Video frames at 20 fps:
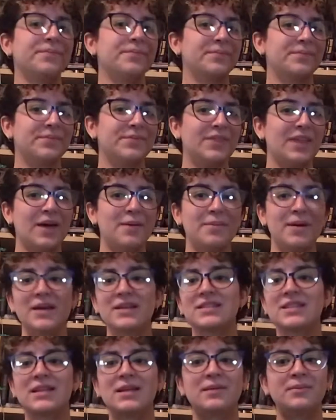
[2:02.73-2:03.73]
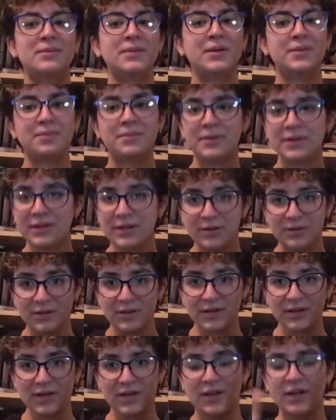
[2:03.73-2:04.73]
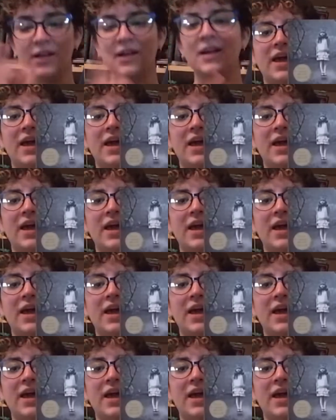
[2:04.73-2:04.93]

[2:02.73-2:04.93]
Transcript: that makes them peculiar.